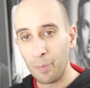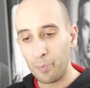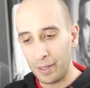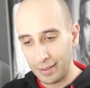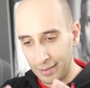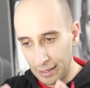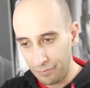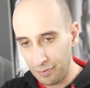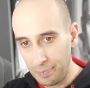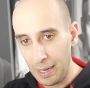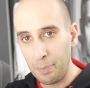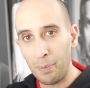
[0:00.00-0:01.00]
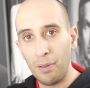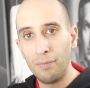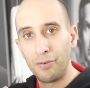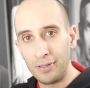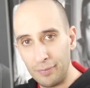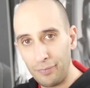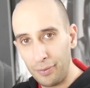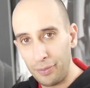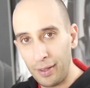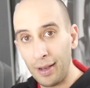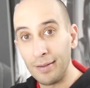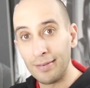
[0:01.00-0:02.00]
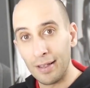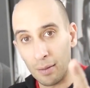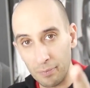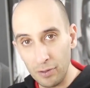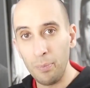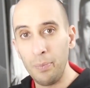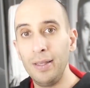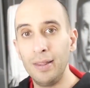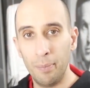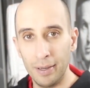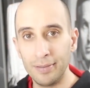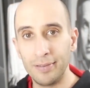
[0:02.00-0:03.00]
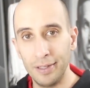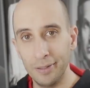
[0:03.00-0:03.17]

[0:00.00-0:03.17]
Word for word: but different people for different things to help you be the best